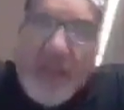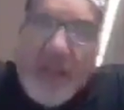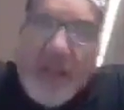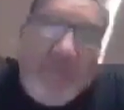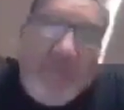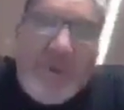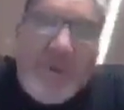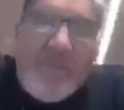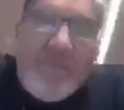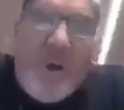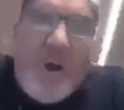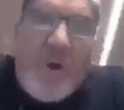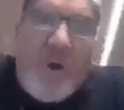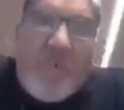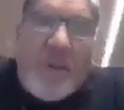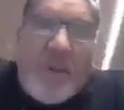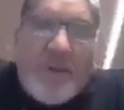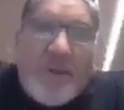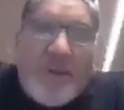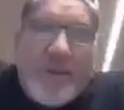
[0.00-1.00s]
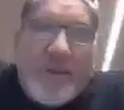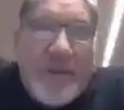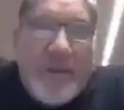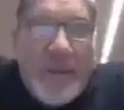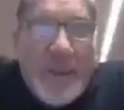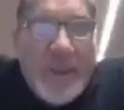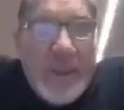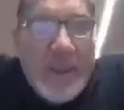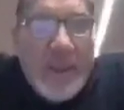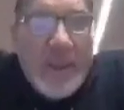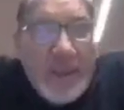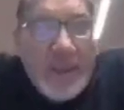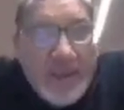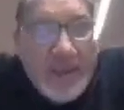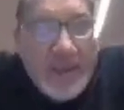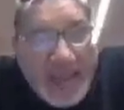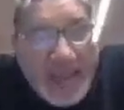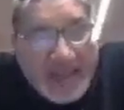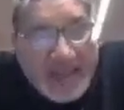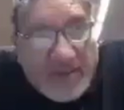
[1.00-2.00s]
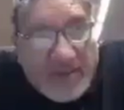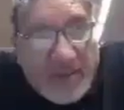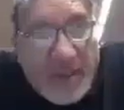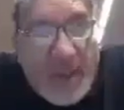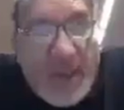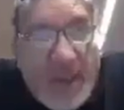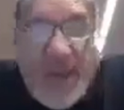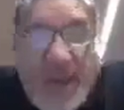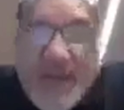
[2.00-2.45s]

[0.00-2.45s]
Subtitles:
There comes a moment that